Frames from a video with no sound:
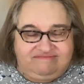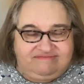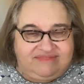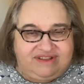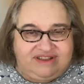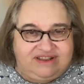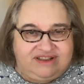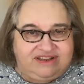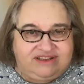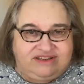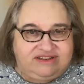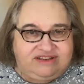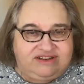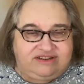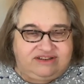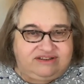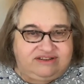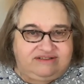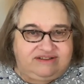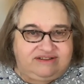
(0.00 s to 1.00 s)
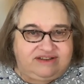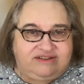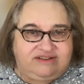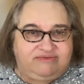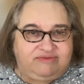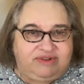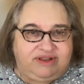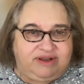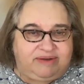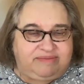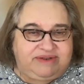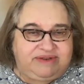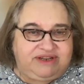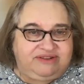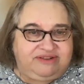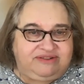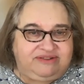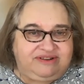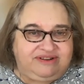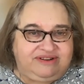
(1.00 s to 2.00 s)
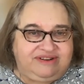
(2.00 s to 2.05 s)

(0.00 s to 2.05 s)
it, it's just, it's really up to you.